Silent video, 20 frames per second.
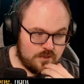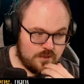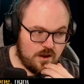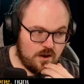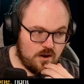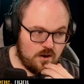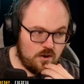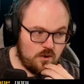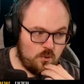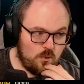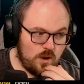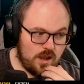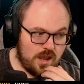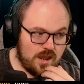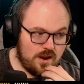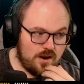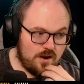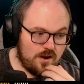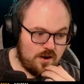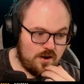They are
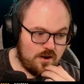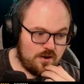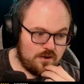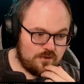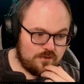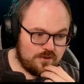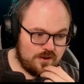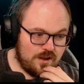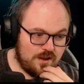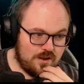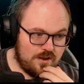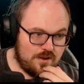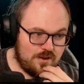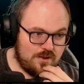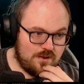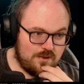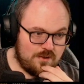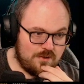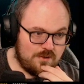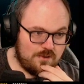aware.
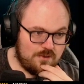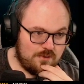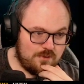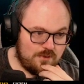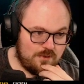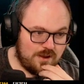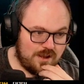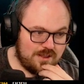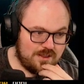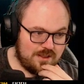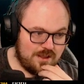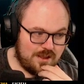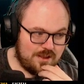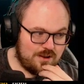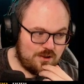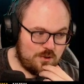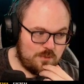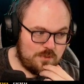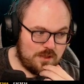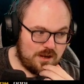No, I had to, I
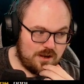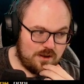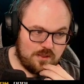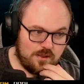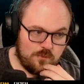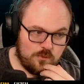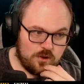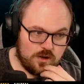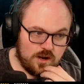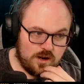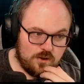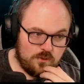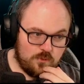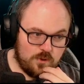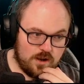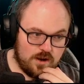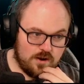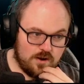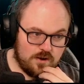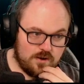had to hope they did, they were not
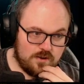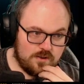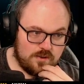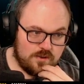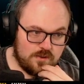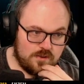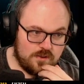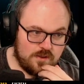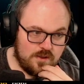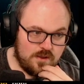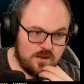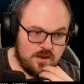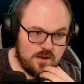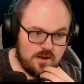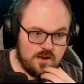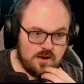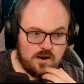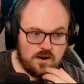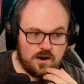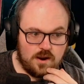aware.
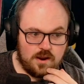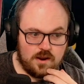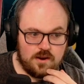All